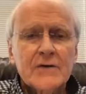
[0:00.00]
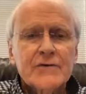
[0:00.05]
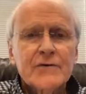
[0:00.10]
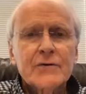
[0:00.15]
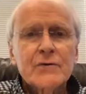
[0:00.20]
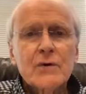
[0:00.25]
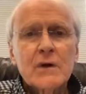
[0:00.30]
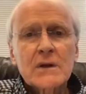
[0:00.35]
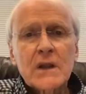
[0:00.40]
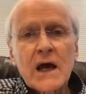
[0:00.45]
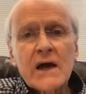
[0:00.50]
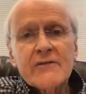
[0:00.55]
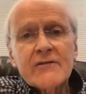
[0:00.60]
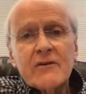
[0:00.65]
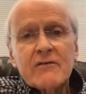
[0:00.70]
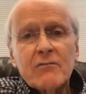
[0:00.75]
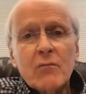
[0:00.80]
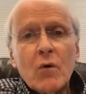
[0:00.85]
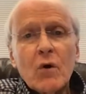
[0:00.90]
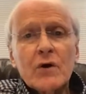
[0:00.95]
to a life
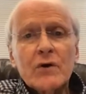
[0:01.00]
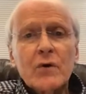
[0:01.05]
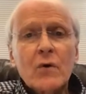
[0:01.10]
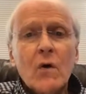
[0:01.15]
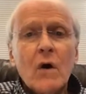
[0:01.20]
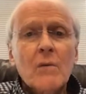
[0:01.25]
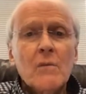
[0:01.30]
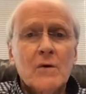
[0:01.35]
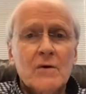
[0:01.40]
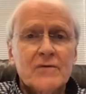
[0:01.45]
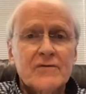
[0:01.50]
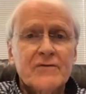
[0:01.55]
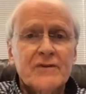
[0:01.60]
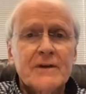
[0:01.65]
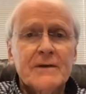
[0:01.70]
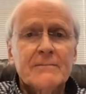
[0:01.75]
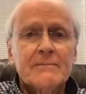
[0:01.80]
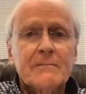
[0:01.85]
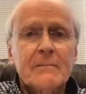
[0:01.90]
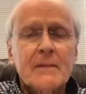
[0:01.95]
of more
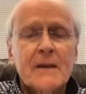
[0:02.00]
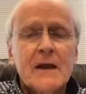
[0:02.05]
normalcy.